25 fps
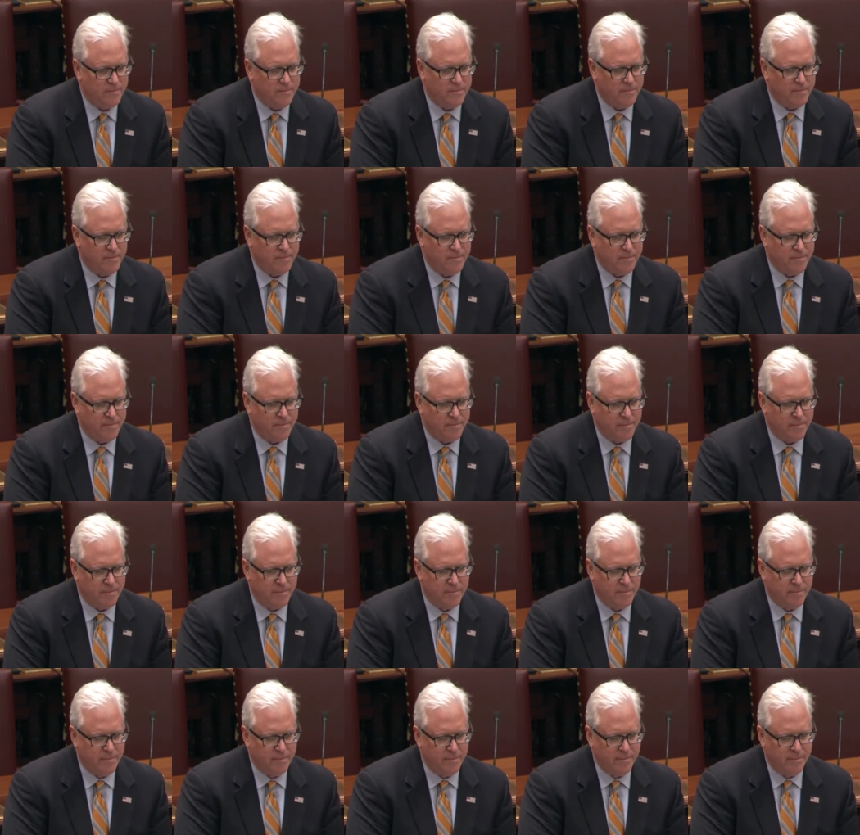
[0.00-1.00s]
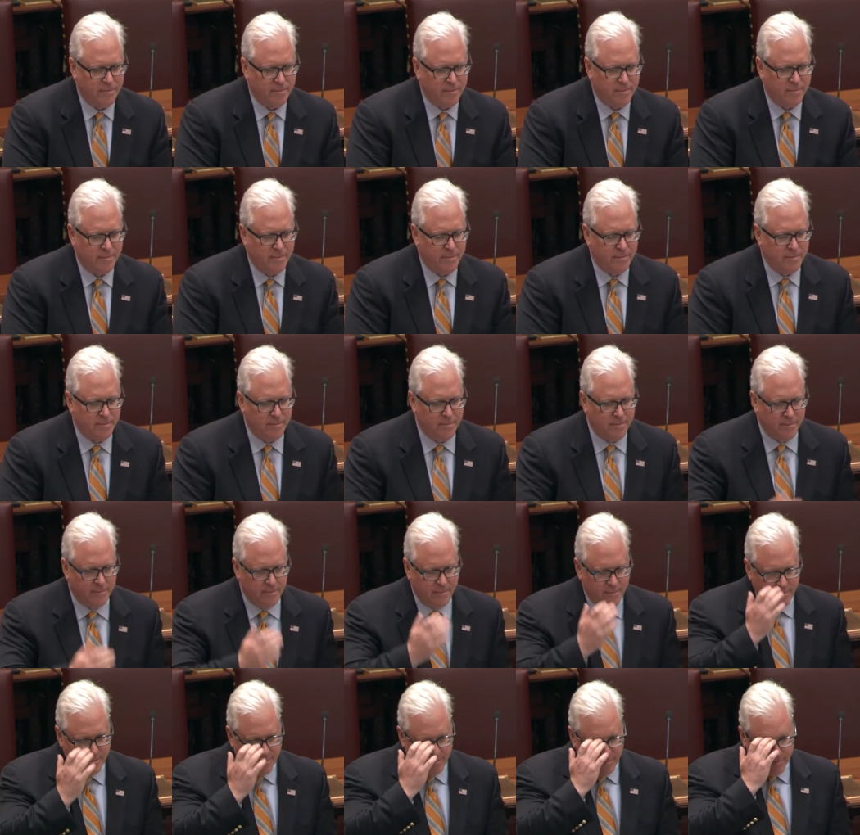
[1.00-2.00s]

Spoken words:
(no one is talking)